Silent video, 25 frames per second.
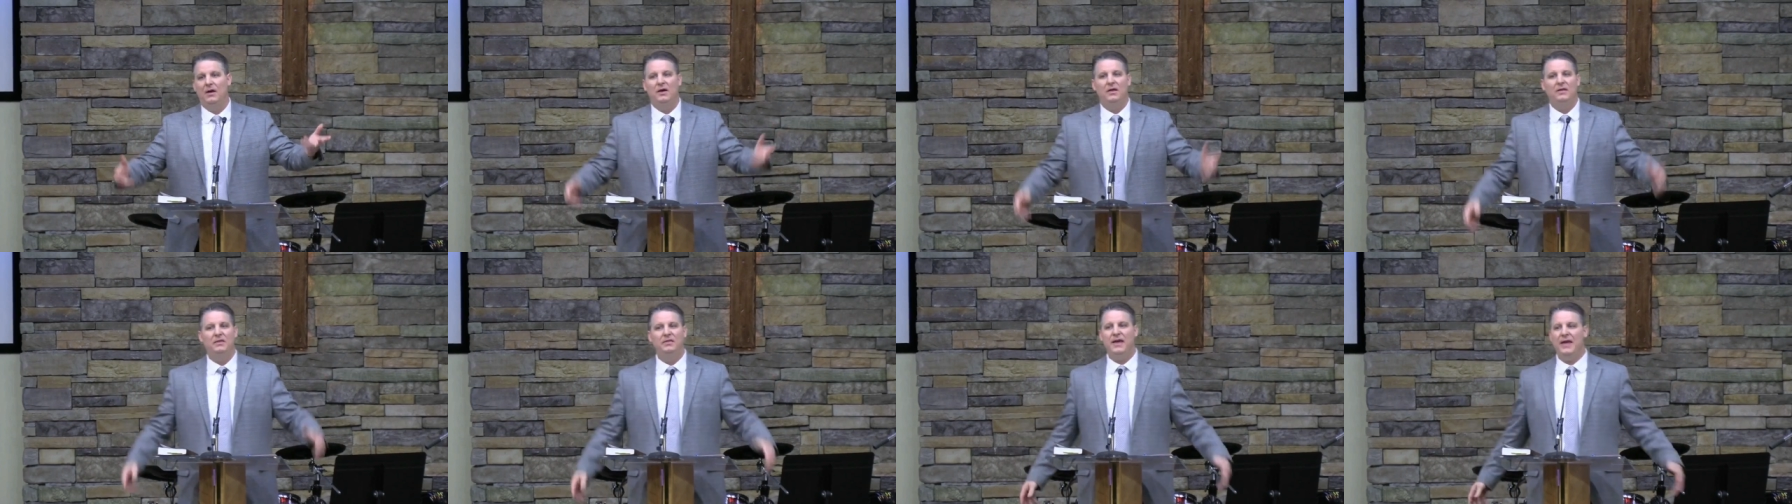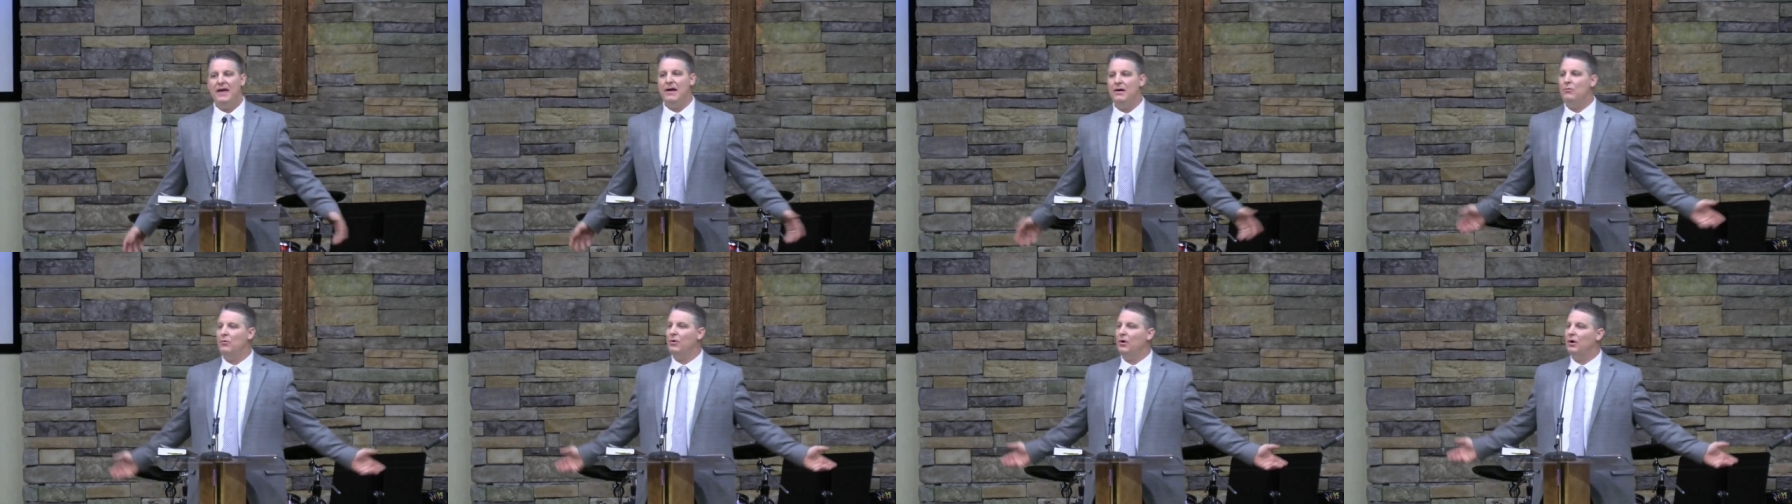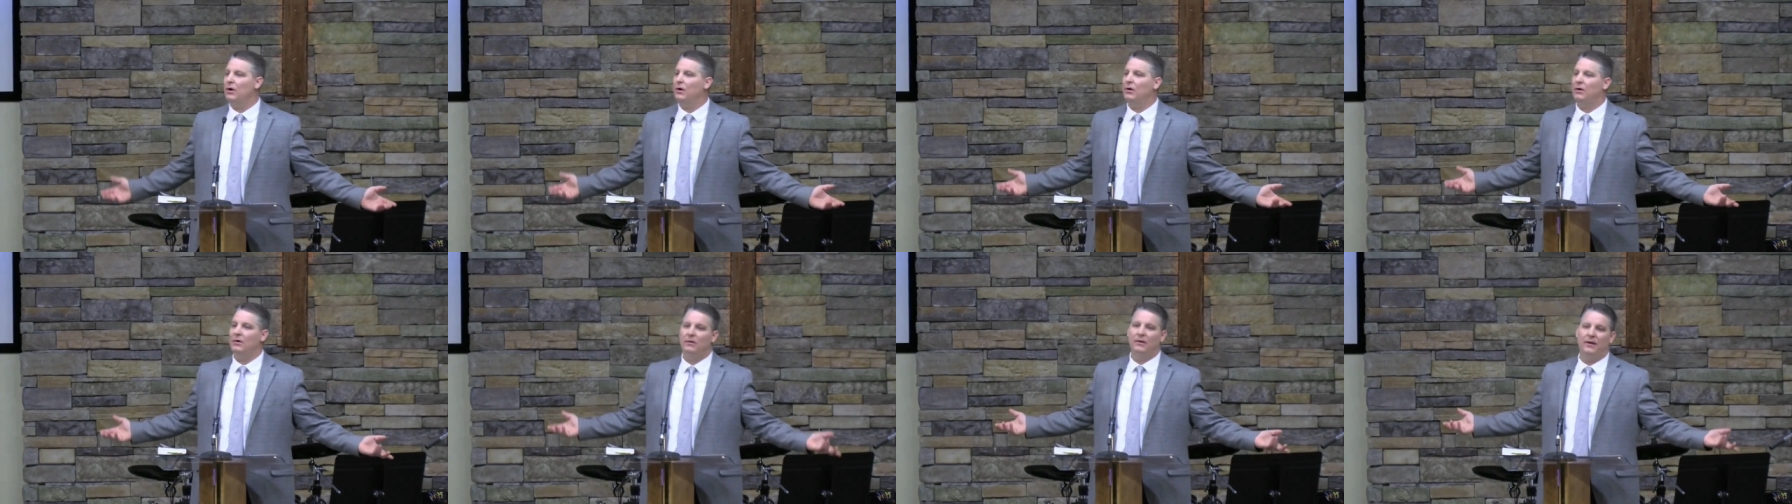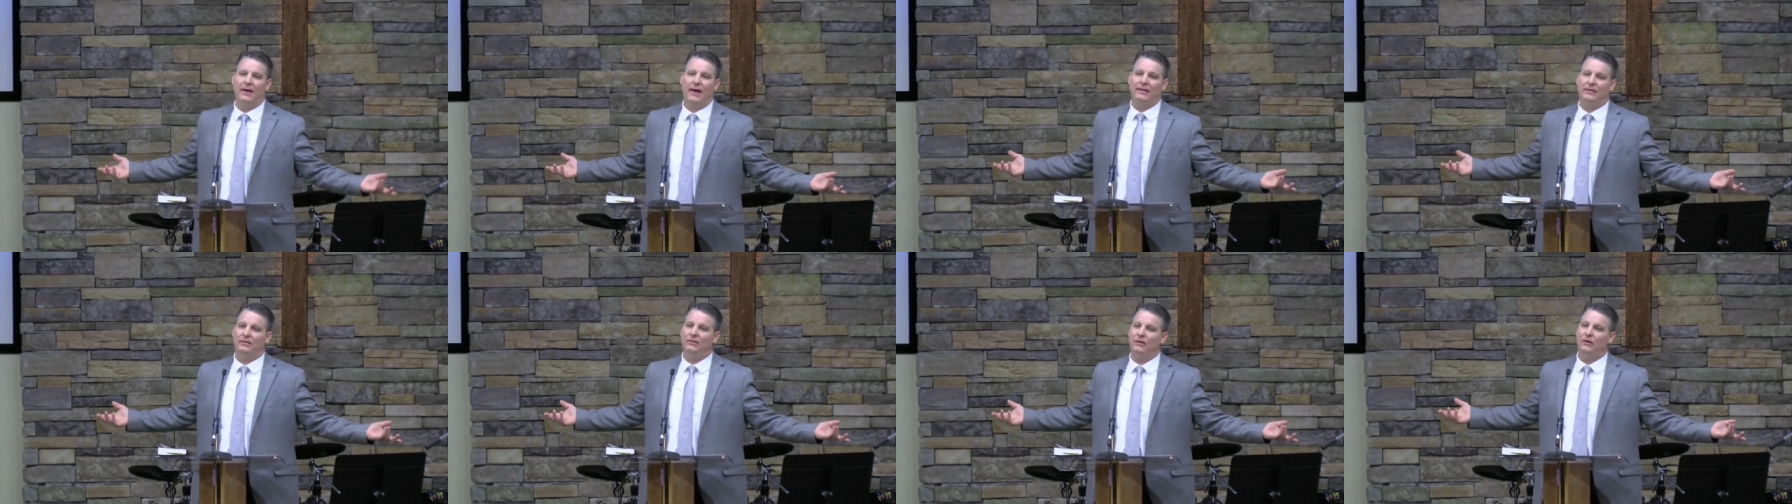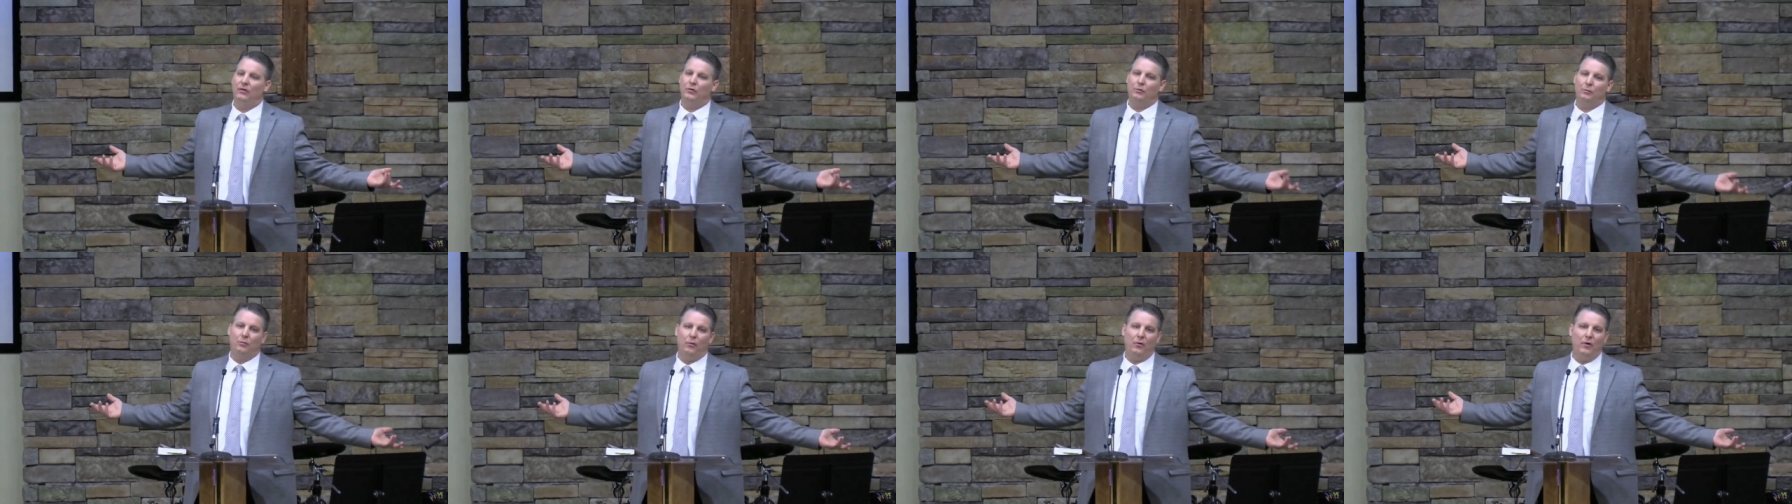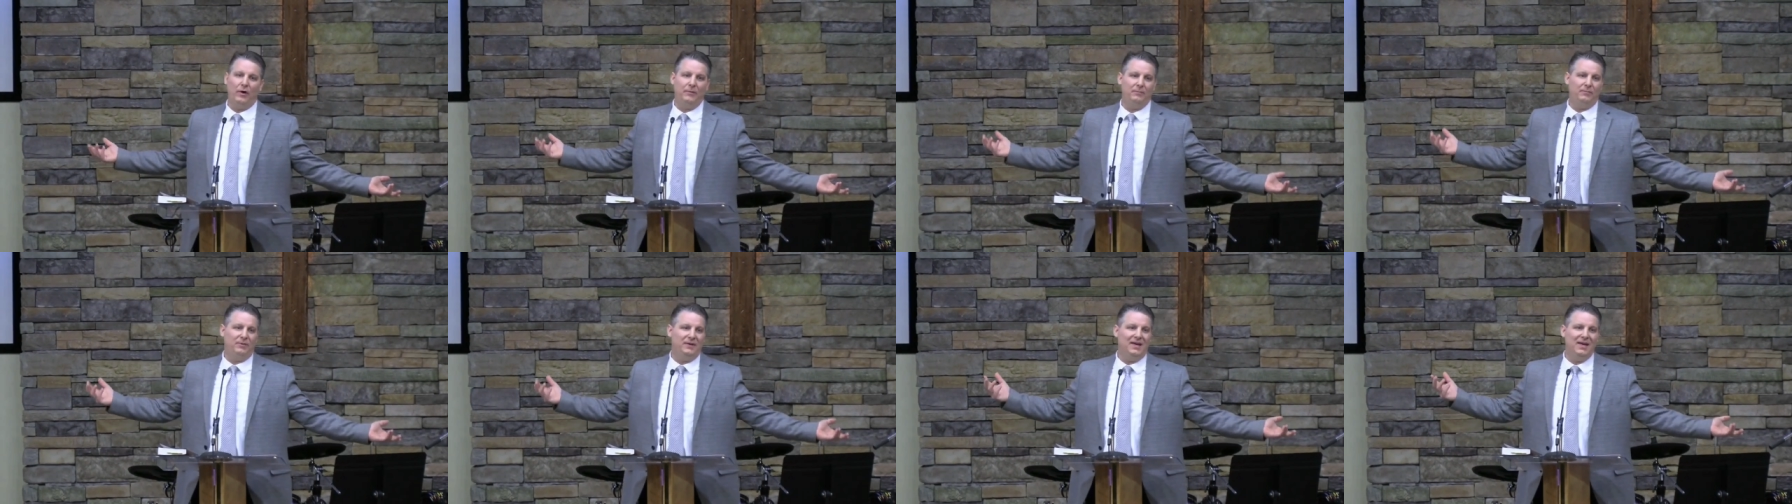They were at this
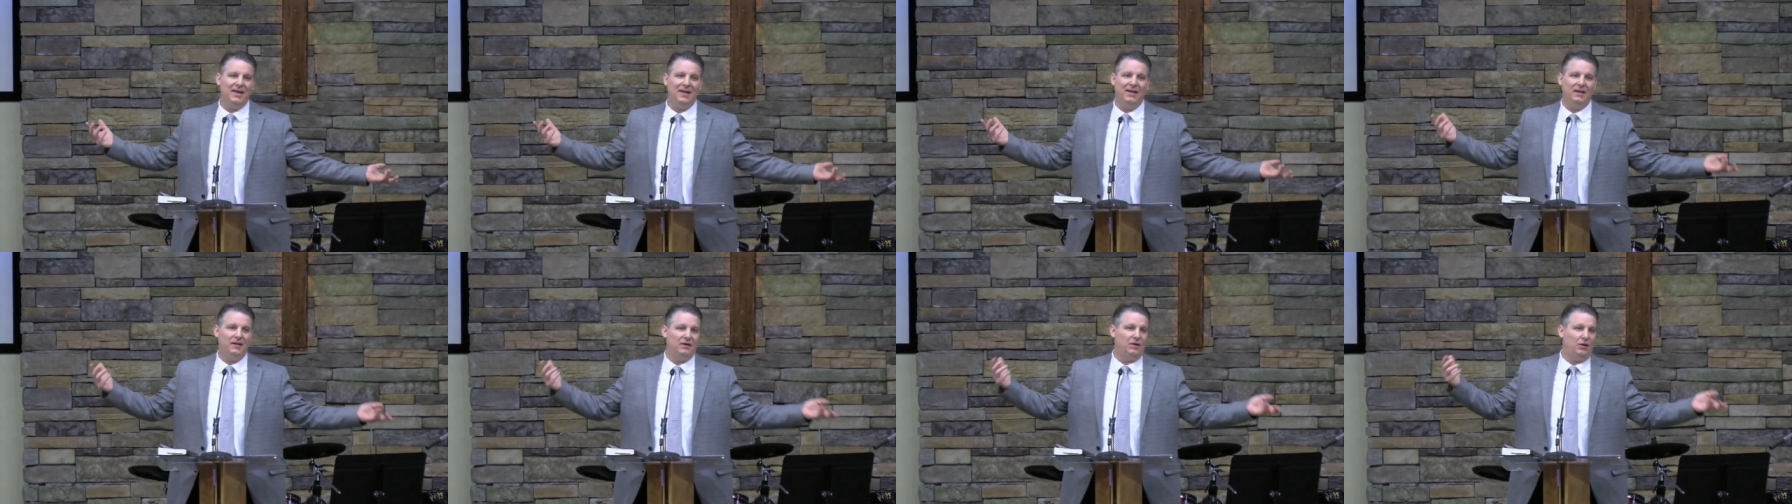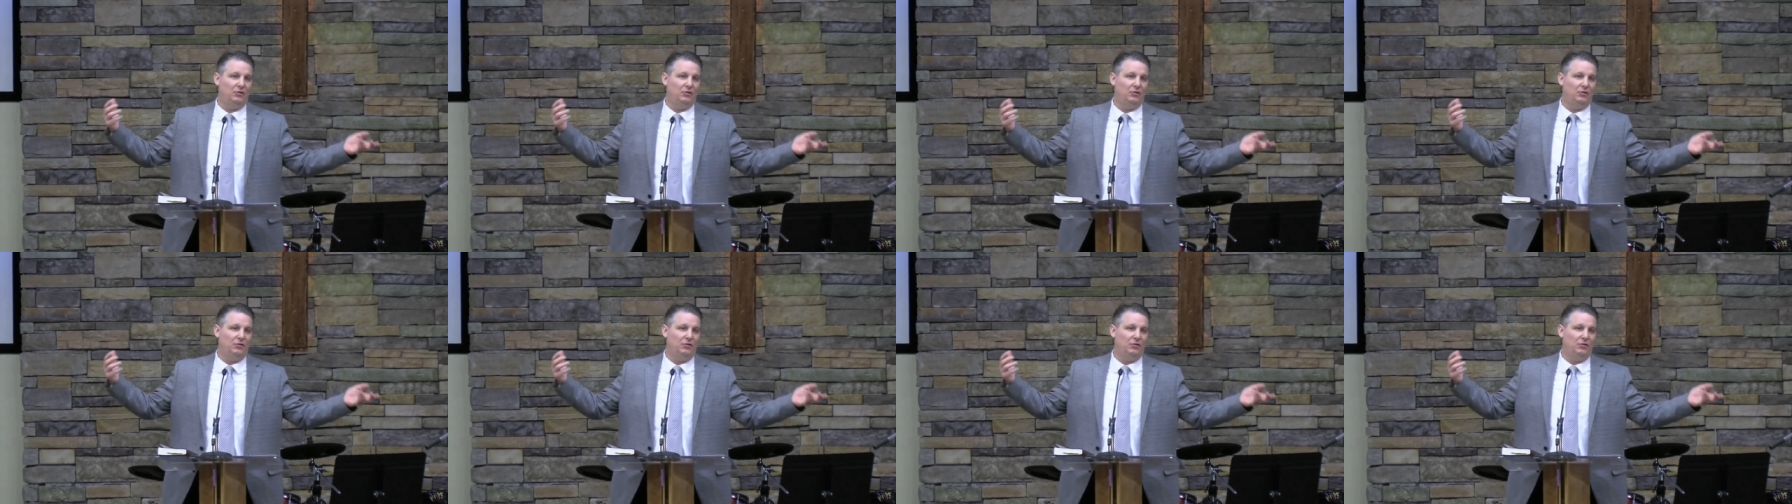point beginning